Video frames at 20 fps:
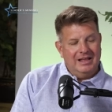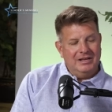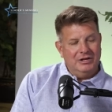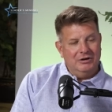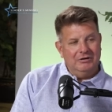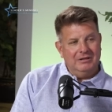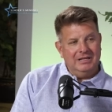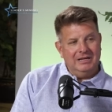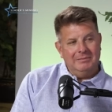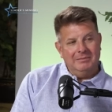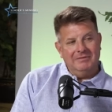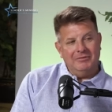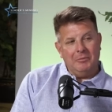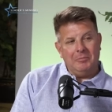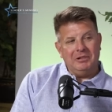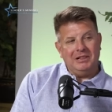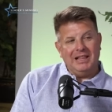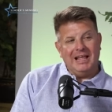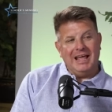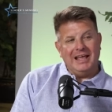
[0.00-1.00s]
and you're a little bit of a
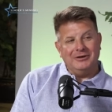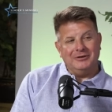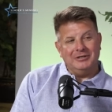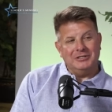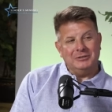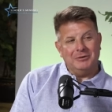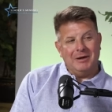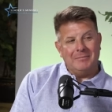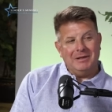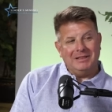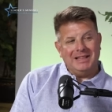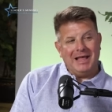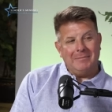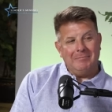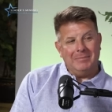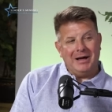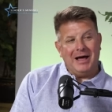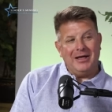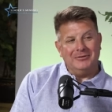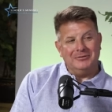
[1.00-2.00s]
planner so i bet
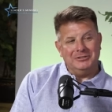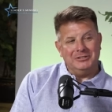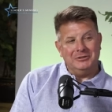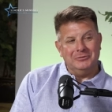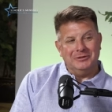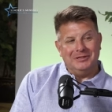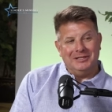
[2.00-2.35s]
that bothers you